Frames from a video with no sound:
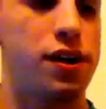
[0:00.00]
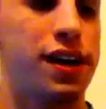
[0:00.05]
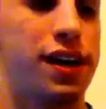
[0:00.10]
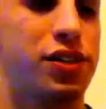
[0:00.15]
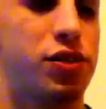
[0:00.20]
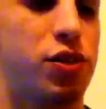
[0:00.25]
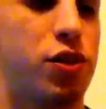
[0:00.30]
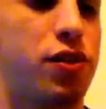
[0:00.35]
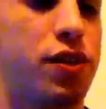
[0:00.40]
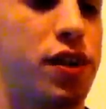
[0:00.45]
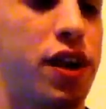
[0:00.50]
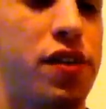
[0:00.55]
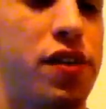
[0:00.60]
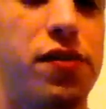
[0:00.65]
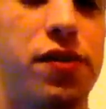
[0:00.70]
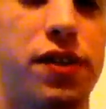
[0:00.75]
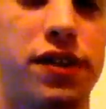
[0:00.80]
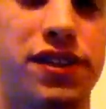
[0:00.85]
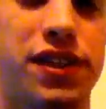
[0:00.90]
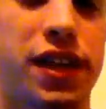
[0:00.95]
Okay, so
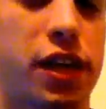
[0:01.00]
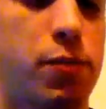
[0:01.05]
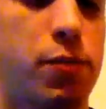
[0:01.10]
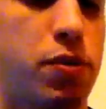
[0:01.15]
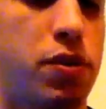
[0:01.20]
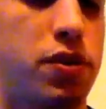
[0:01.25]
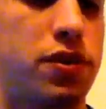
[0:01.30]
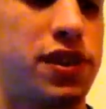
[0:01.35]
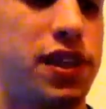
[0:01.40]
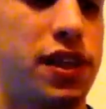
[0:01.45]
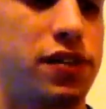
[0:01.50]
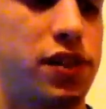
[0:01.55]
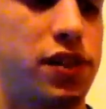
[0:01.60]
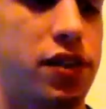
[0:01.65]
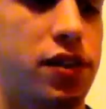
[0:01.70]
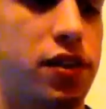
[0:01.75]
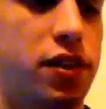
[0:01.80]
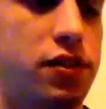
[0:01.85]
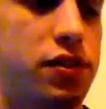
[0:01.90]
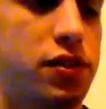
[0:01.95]
altogether, the second part sounds
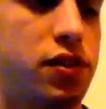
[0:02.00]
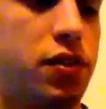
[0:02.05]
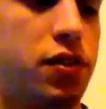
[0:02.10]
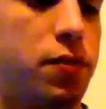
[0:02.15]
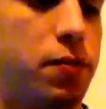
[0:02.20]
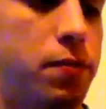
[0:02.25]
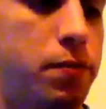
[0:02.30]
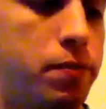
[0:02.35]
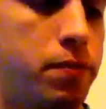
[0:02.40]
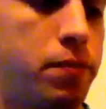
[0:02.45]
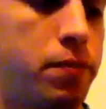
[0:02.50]
like this.